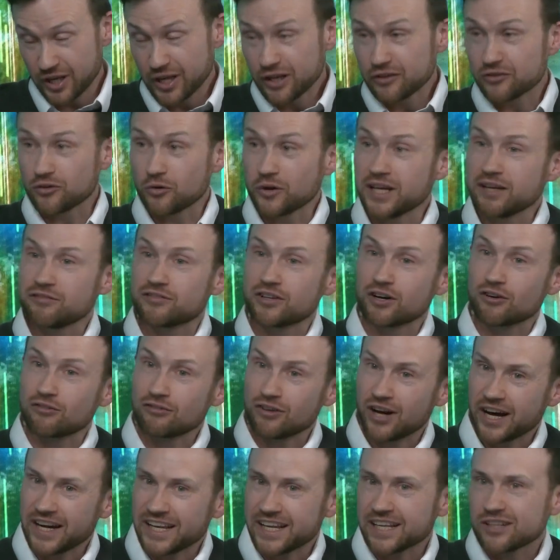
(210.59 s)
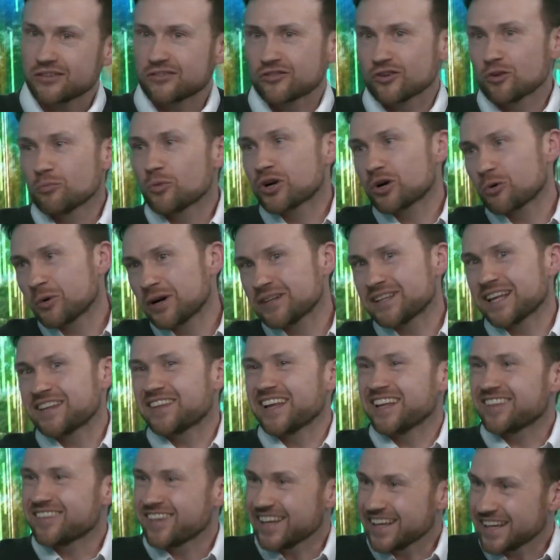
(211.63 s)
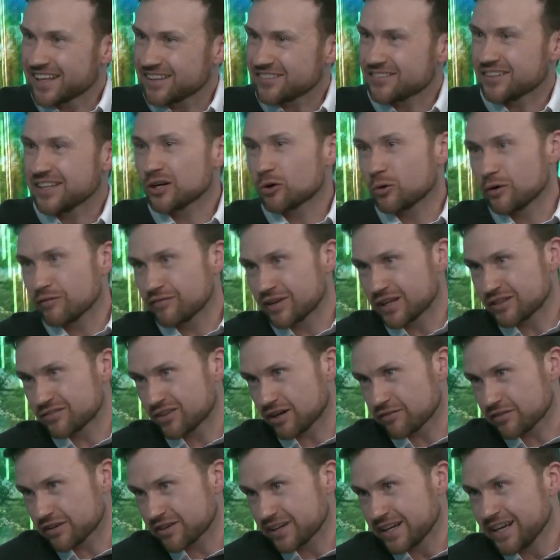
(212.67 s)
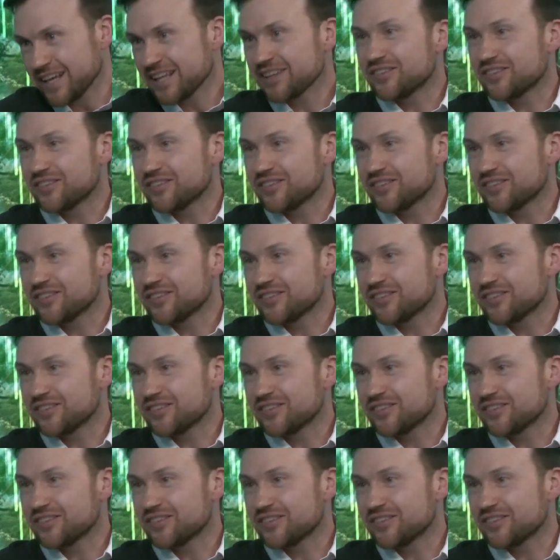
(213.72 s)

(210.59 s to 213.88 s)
So if they're writing some other word that they think is the equivalent of it,